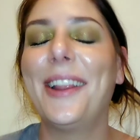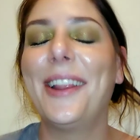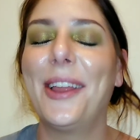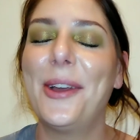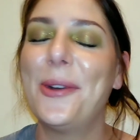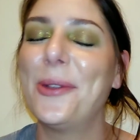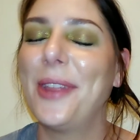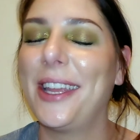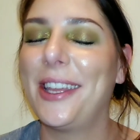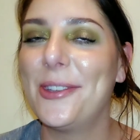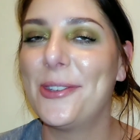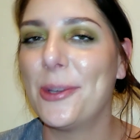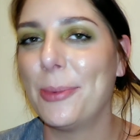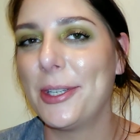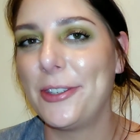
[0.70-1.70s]
Hello, thank you
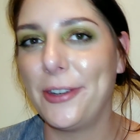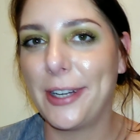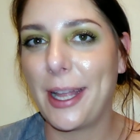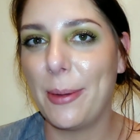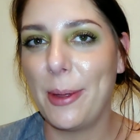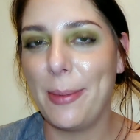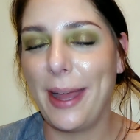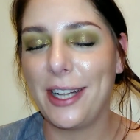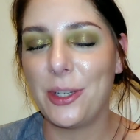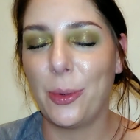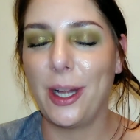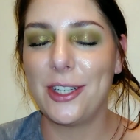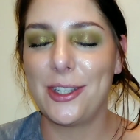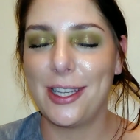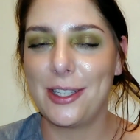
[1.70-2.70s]
so much for coming back to
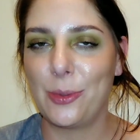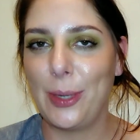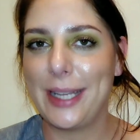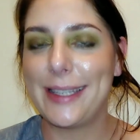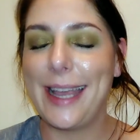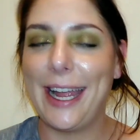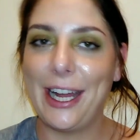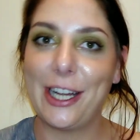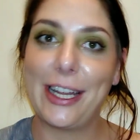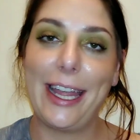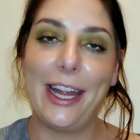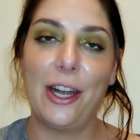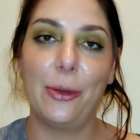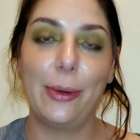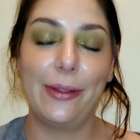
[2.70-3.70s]
watch this week's hair
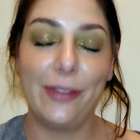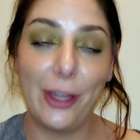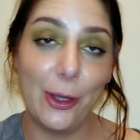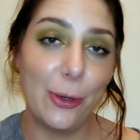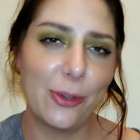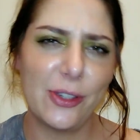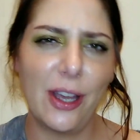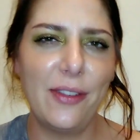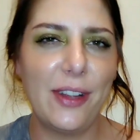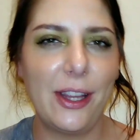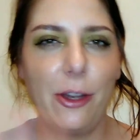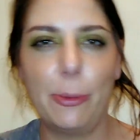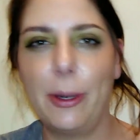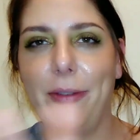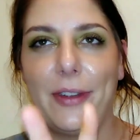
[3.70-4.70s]
care review. So I have a
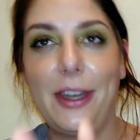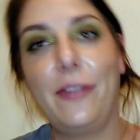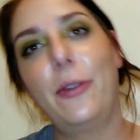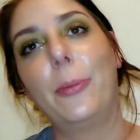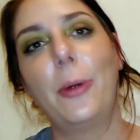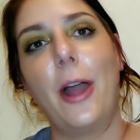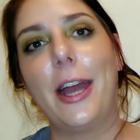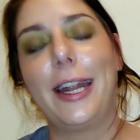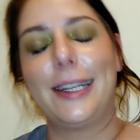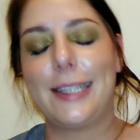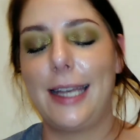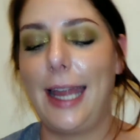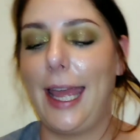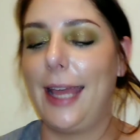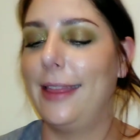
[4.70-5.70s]
little bit of a different product
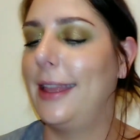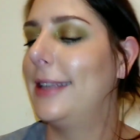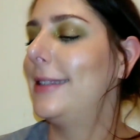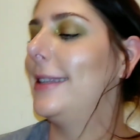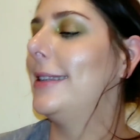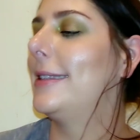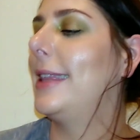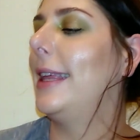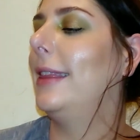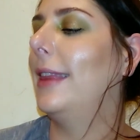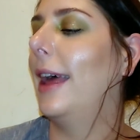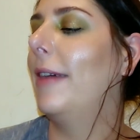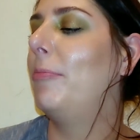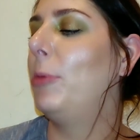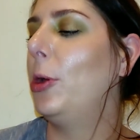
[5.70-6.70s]
today. This is the
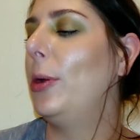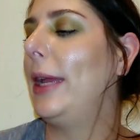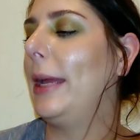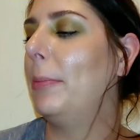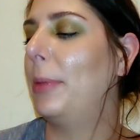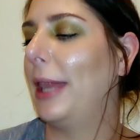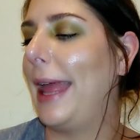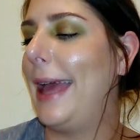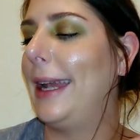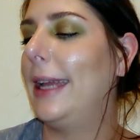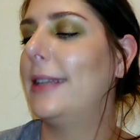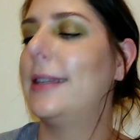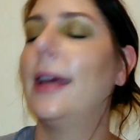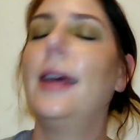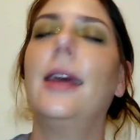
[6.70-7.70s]
Love Beauty and
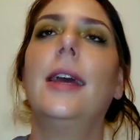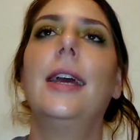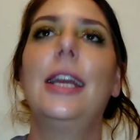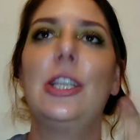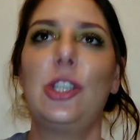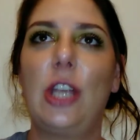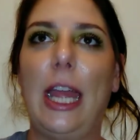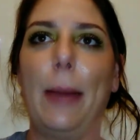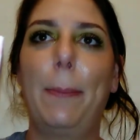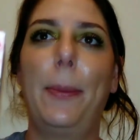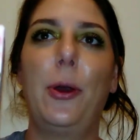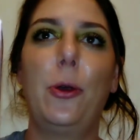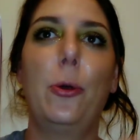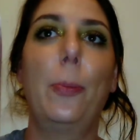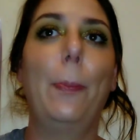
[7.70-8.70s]
Planet
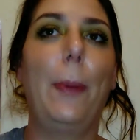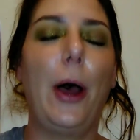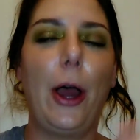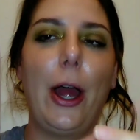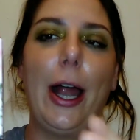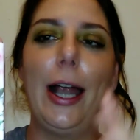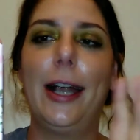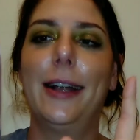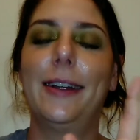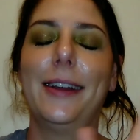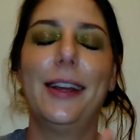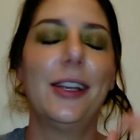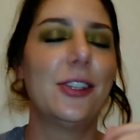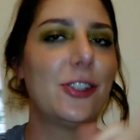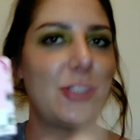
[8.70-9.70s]
Shampoo Bar.
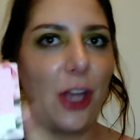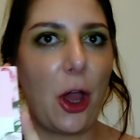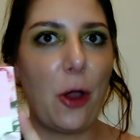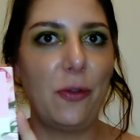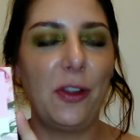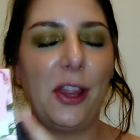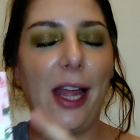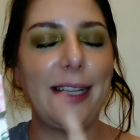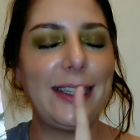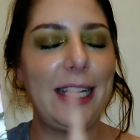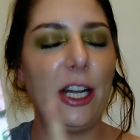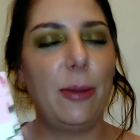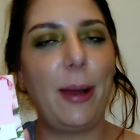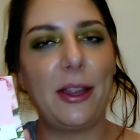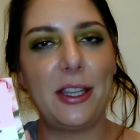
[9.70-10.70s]
So if you'd like to
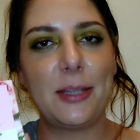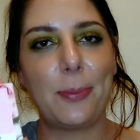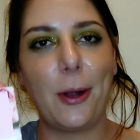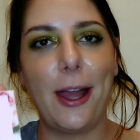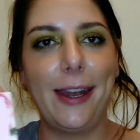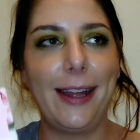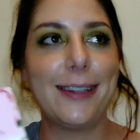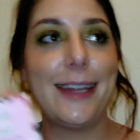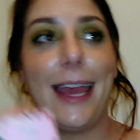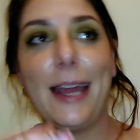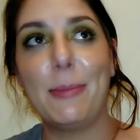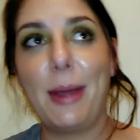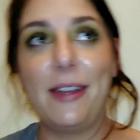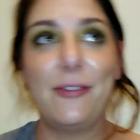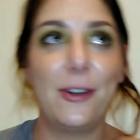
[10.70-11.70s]
hear about this product
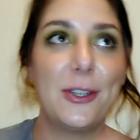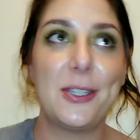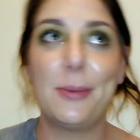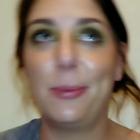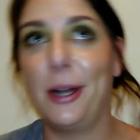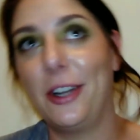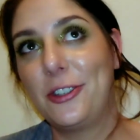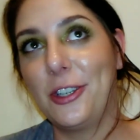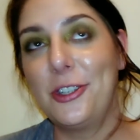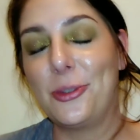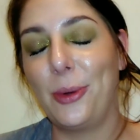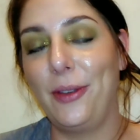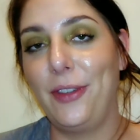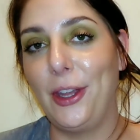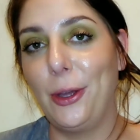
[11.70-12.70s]
and my first
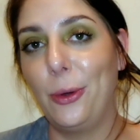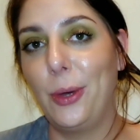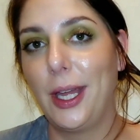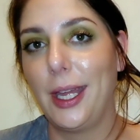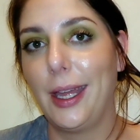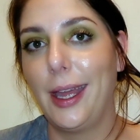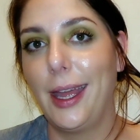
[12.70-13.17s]
impressions review,